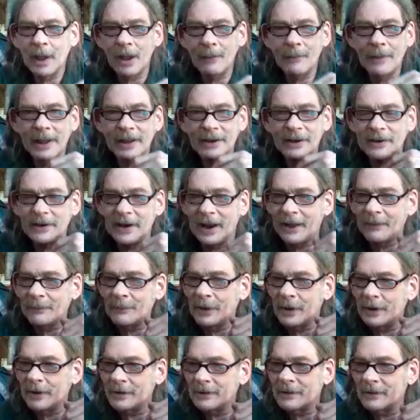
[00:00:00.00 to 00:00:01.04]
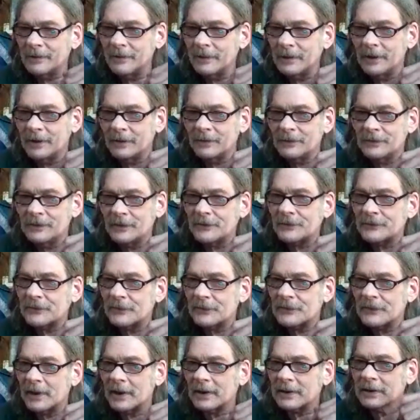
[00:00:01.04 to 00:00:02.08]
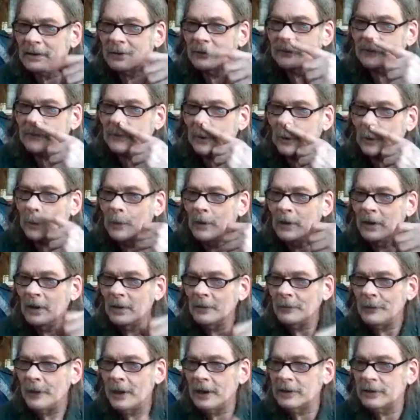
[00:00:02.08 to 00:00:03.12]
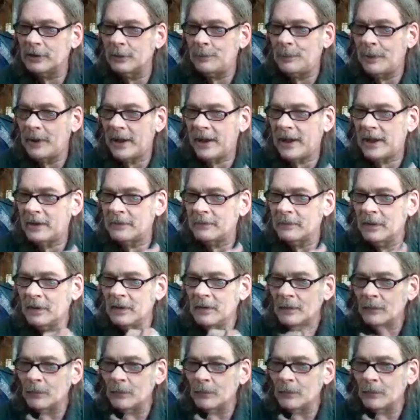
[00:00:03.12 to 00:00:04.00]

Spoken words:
I'm headed out there and here in just a second. So thank you, Pat.